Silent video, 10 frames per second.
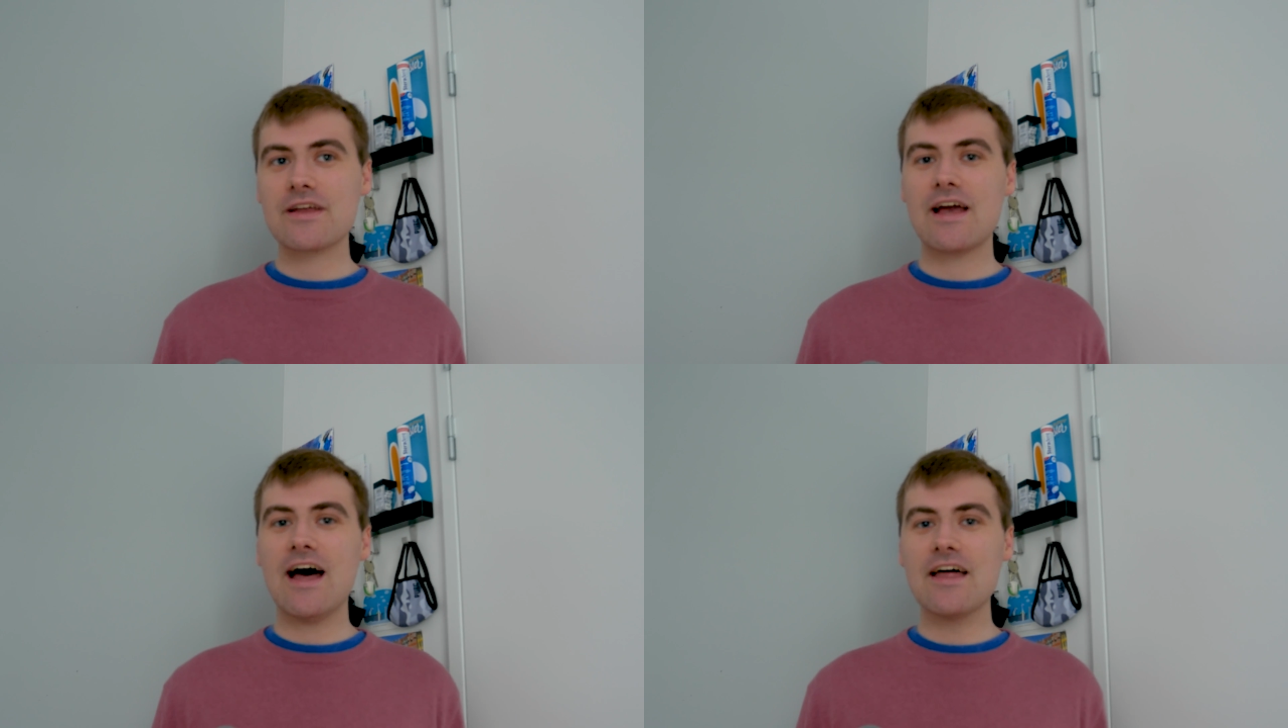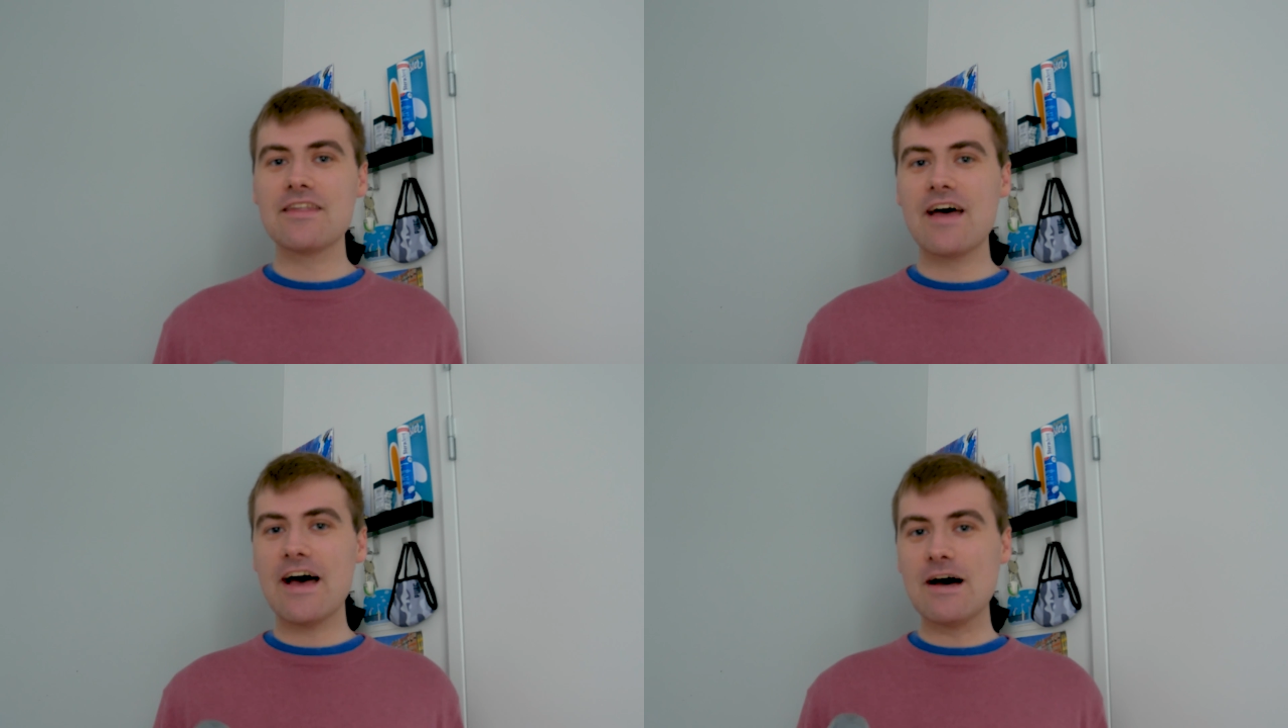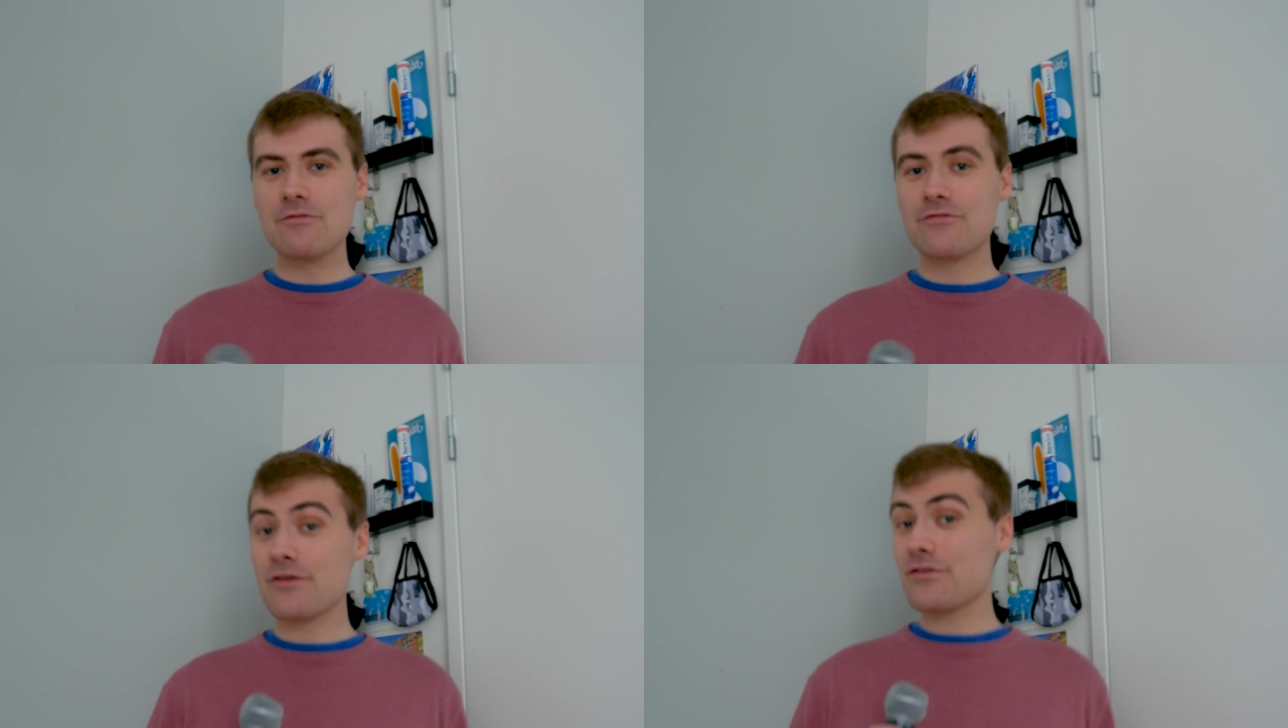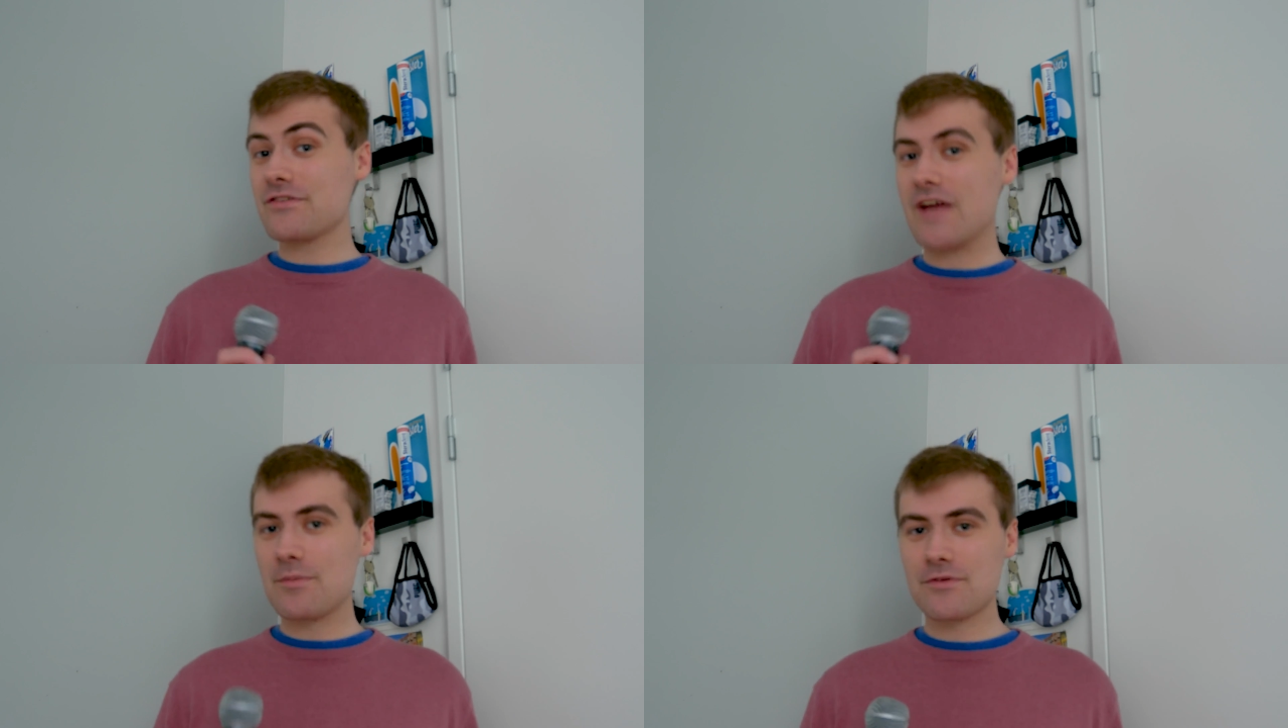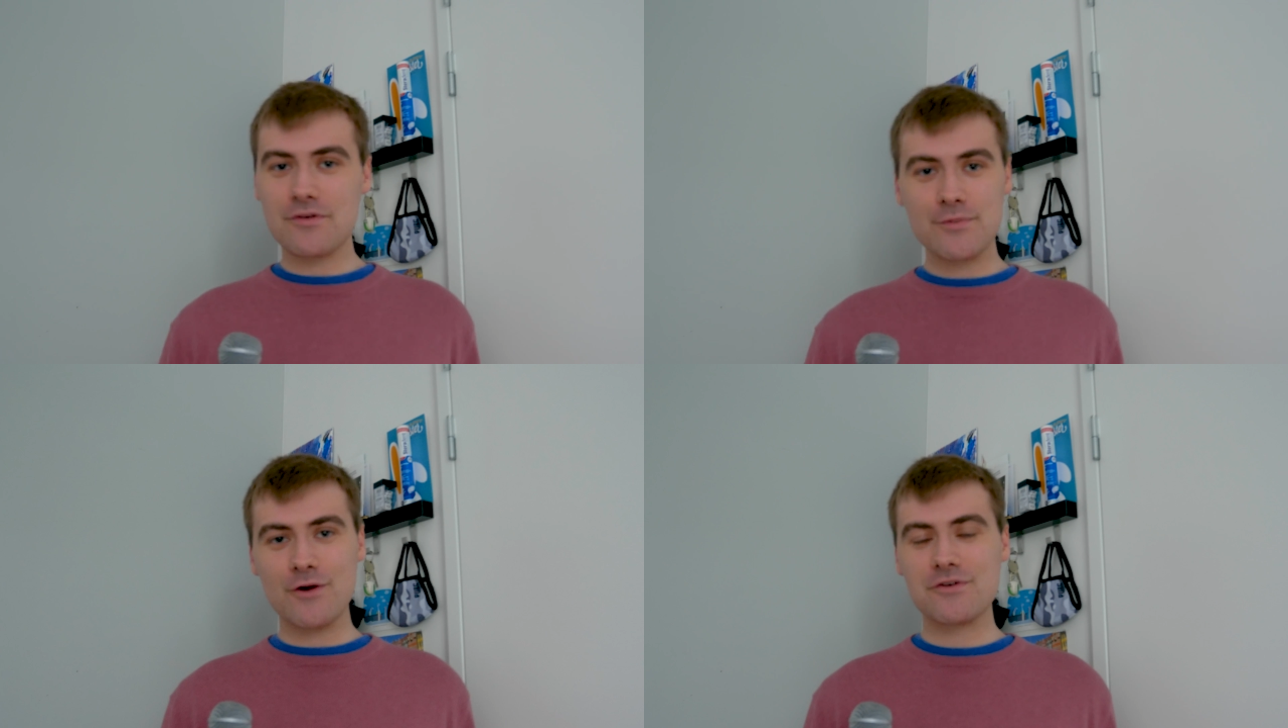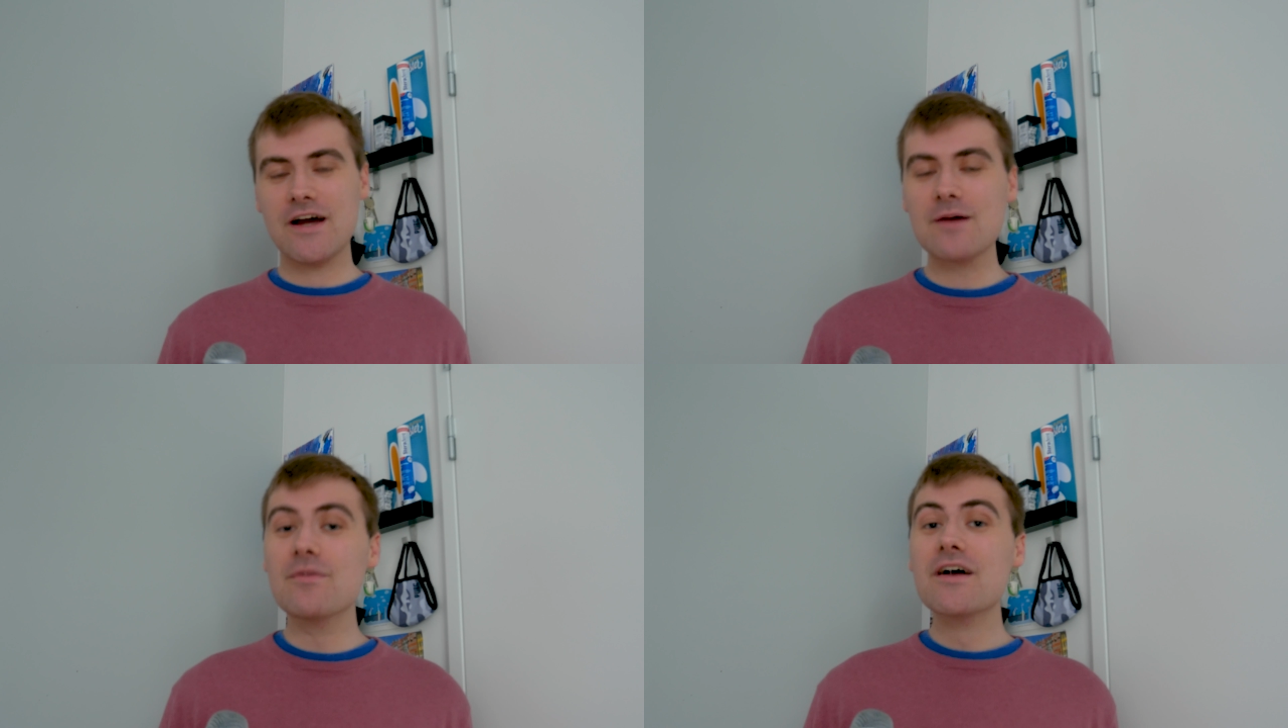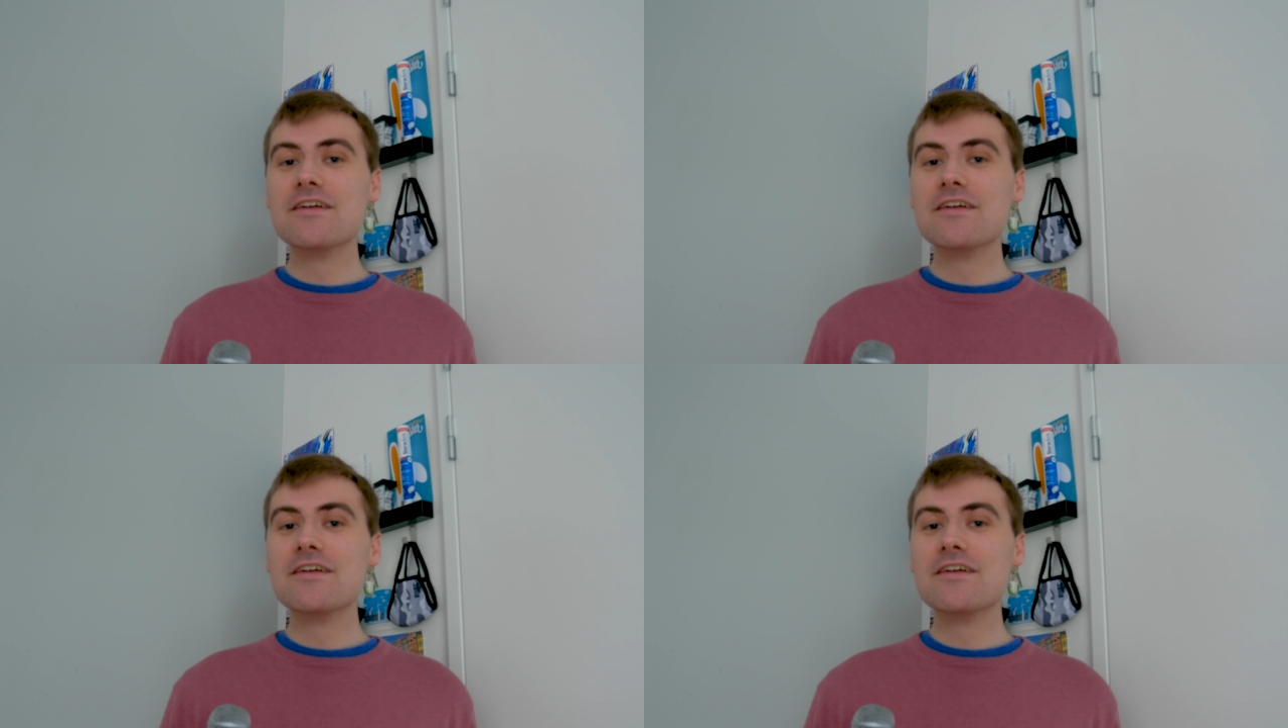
can further adapt their program